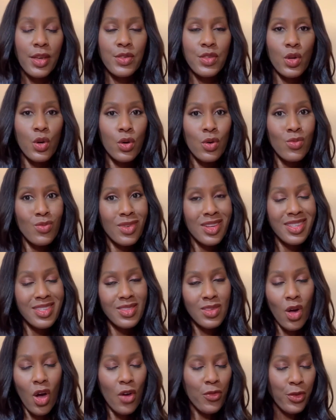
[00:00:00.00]
So
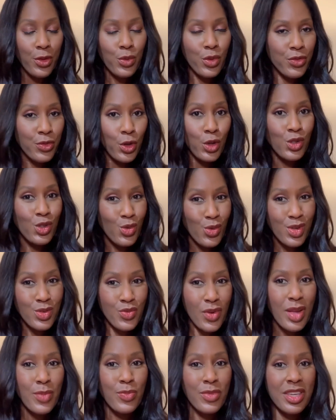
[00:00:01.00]
it's often referred to as
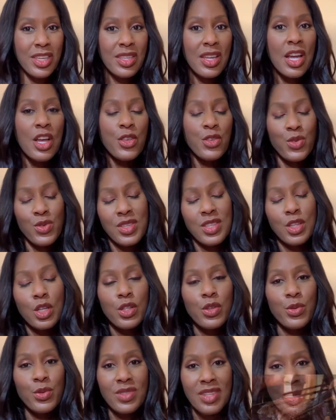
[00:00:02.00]
red meat. So this
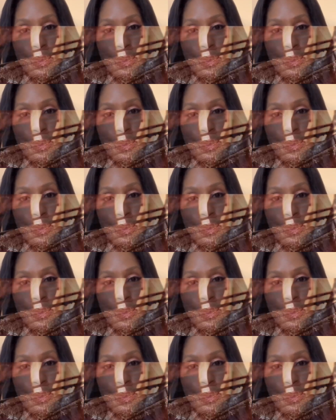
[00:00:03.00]
includes